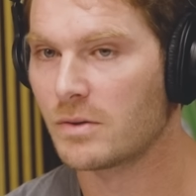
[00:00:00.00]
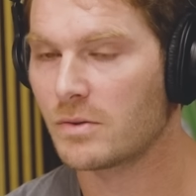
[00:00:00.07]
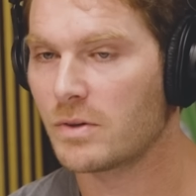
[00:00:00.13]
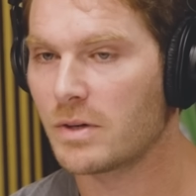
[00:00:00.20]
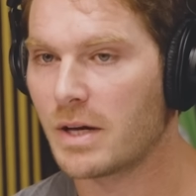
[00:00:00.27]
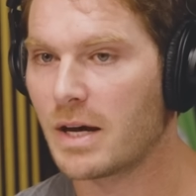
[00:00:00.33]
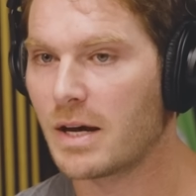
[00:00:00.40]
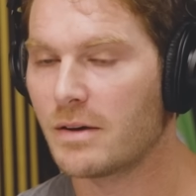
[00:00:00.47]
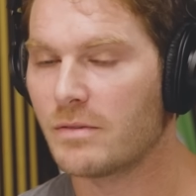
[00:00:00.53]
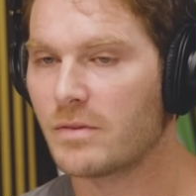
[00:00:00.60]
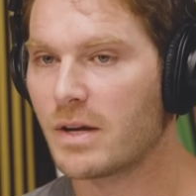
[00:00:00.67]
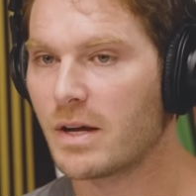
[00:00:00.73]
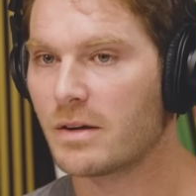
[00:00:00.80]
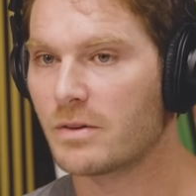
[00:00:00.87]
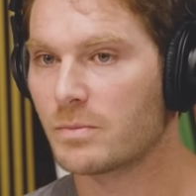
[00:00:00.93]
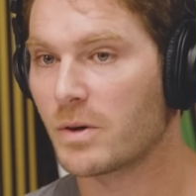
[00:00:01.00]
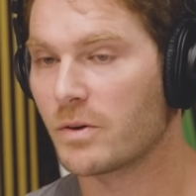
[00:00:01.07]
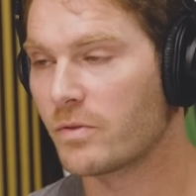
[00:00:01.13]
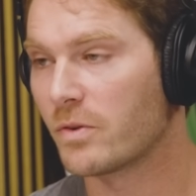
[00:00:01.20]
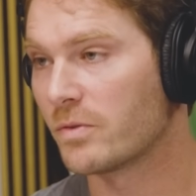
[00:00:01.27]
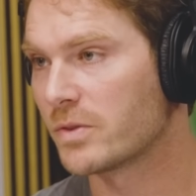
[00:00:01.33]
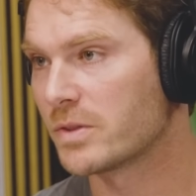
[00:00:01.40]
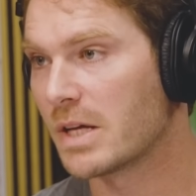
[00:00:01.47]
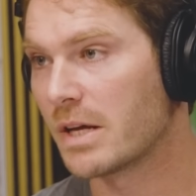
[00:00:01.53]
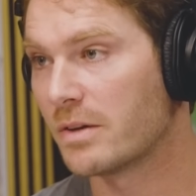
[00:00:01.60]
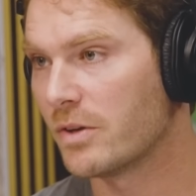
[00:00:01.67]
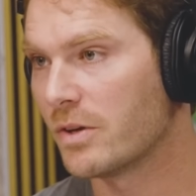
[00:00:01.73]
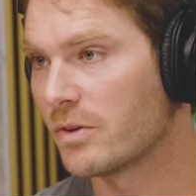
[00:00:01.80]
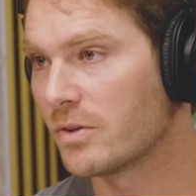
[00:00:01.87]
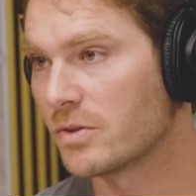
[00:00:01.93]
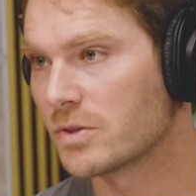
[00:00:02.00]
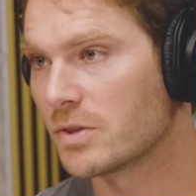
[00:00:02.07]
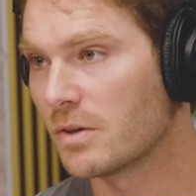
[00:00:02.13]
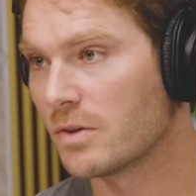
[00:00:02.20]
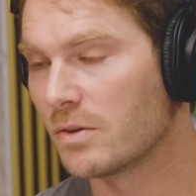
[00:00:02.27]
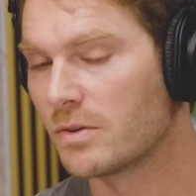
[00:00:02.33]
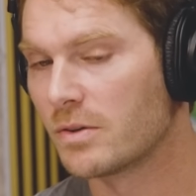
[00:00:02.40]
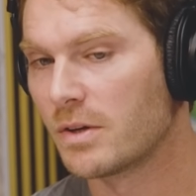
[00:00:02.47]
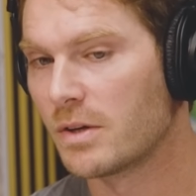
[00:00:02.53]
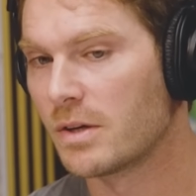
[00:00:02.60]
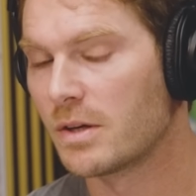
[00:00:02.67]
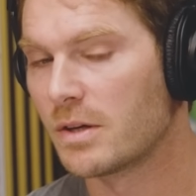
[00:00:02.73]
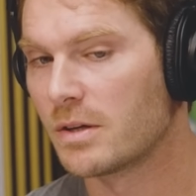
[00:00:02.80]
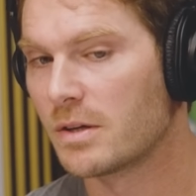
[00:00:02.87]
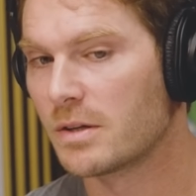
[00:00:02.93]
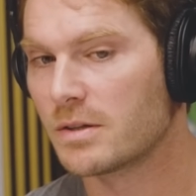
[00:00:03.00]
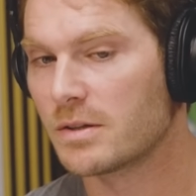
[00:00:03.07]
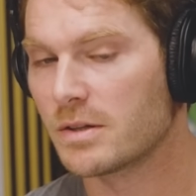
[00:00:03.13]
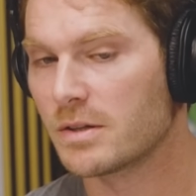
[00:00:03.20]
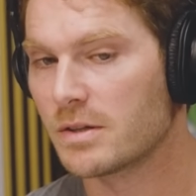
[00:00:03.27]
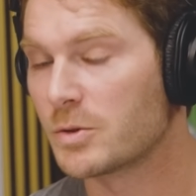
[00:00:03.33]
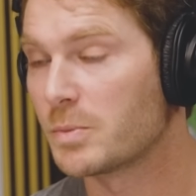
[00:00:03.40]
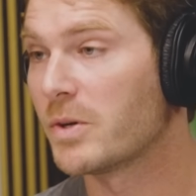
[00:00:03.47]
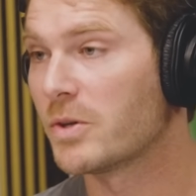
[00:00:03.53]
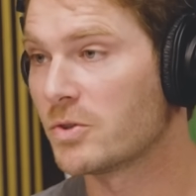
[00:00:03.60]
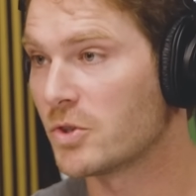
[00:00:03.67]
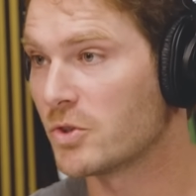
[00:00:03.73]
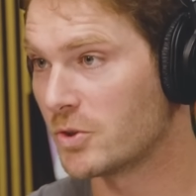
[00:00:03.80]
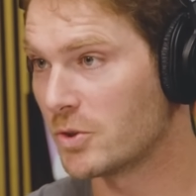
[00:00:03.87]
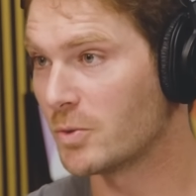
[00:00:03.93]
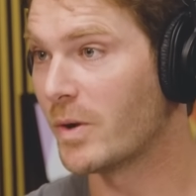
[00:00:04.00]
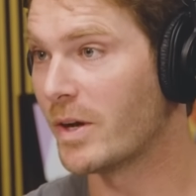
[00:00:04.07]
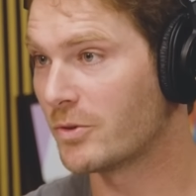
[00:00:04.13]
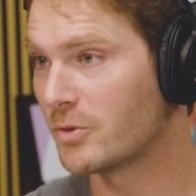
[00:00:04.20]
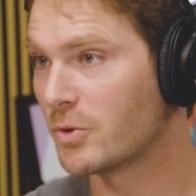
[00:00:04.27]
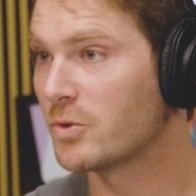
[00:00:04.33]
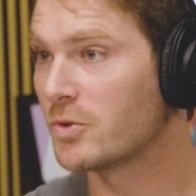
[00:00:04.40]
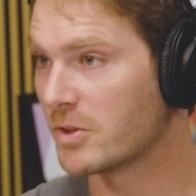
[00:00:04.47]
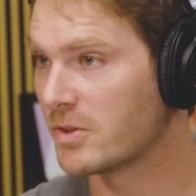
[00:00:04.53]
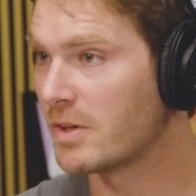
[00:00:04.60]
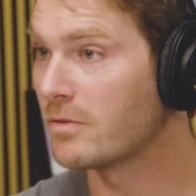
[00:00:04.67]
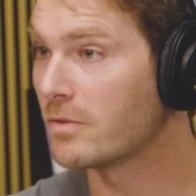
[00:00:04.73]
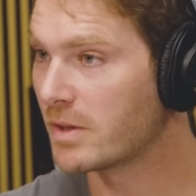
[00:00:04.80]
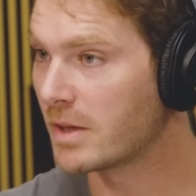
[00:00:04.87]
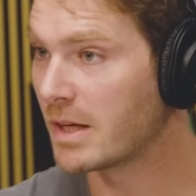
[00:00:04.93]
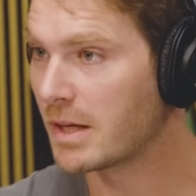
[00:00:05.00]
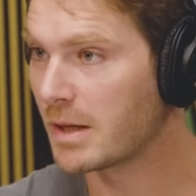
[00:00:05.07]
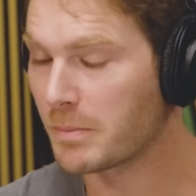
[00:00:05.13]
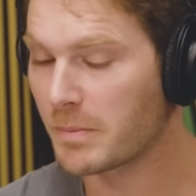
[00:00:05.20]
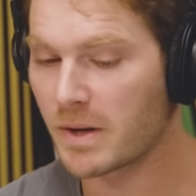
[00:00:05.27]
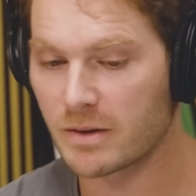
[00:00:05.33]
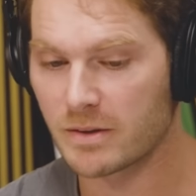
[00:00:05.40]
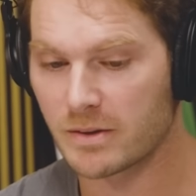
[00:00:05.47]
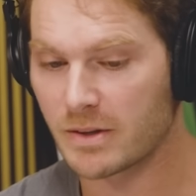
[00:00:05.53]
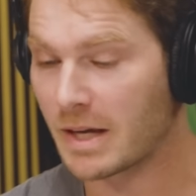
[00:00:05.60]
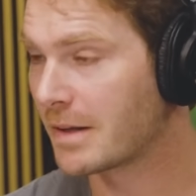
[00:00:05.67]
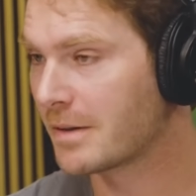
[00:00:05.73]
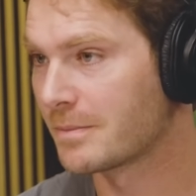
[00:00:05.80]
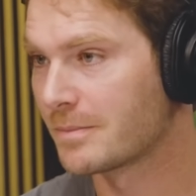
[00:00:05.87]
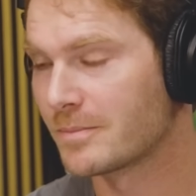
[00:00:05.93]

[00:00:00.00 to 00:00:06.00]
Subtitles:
Well, yeah, I haven't had a smartphone for 10 years. So the experiences you went through, just even thinking about it, like